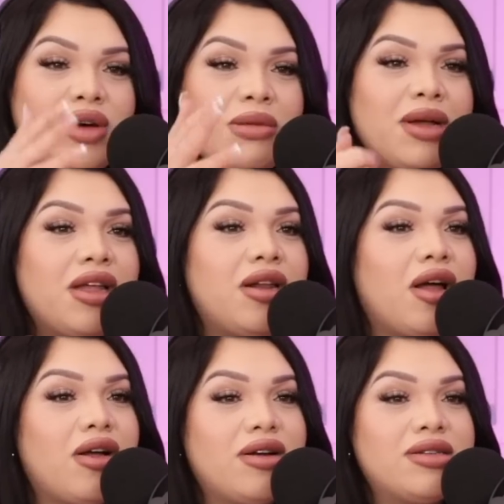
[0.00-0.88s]
with $1 million
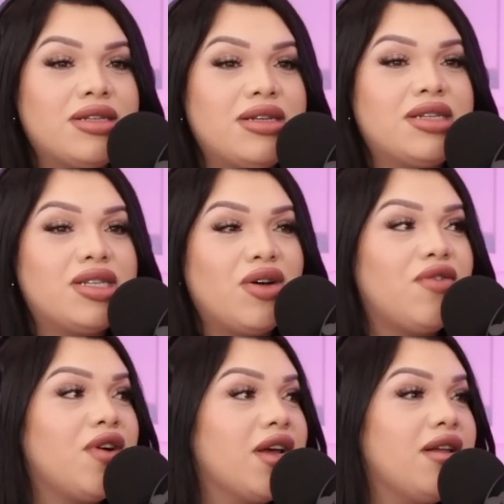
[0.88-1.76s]
and
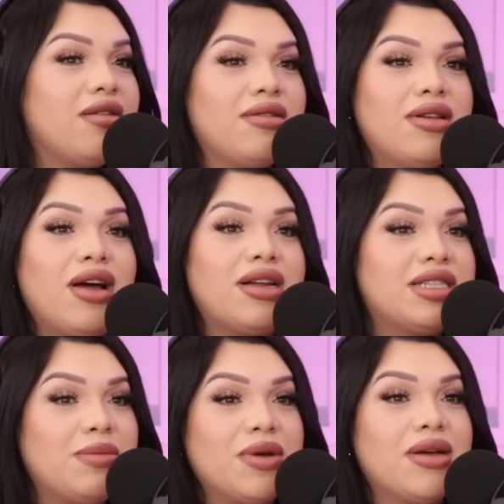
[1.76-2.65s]
still fucking not
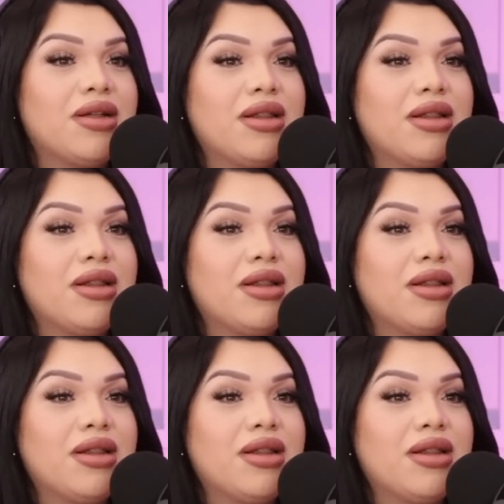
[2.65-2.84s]
sleeping.